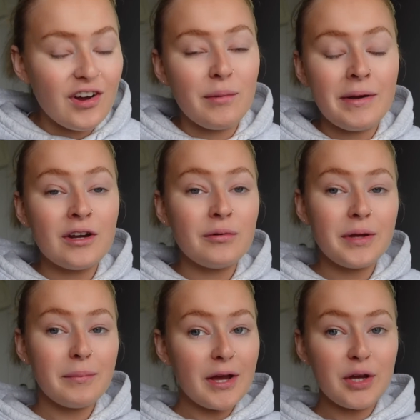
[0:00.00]
I may not
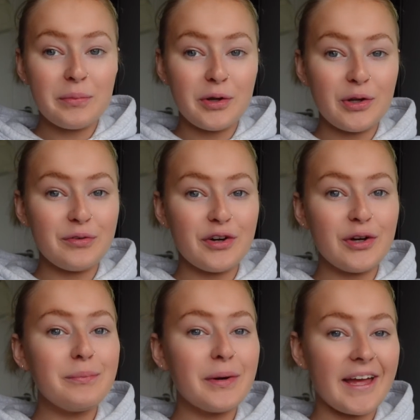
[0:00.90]
be a makeup
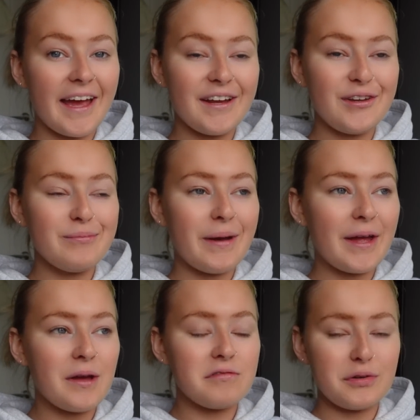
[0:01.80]
guru, but getting new
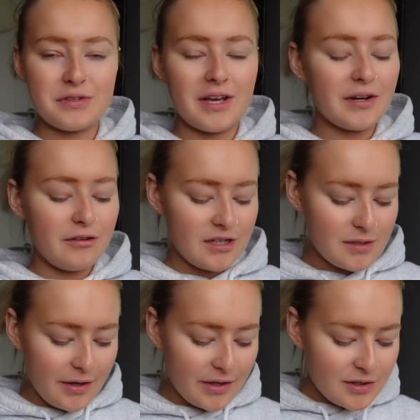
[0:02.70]
makeup feels like
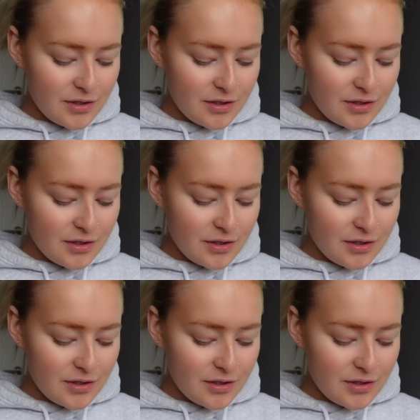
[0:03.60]
Christmas.